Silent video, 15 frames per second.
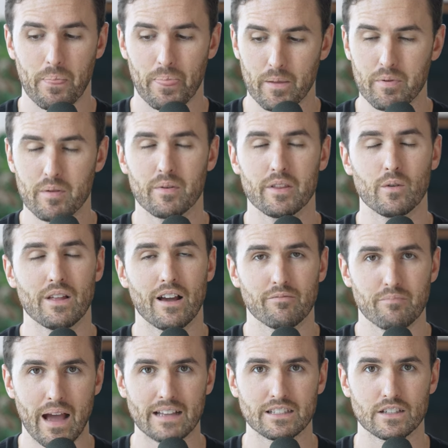The people that will have
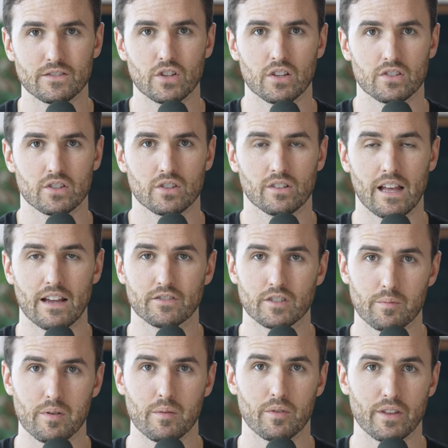massive change in their lives are
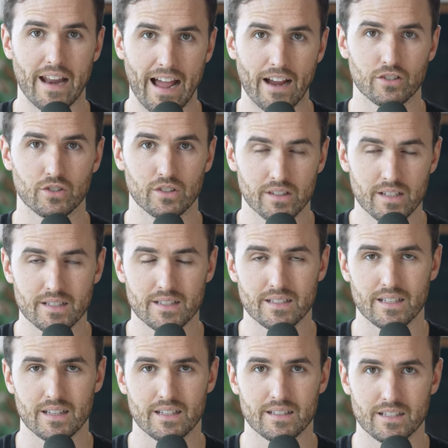the people that actually listen
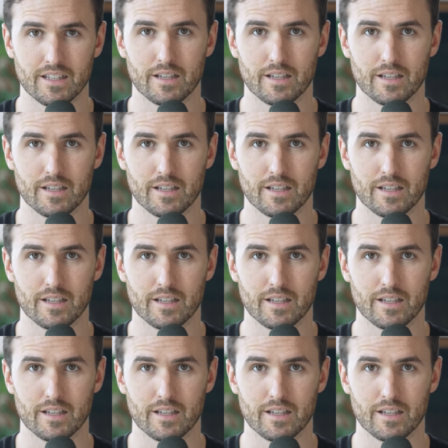to this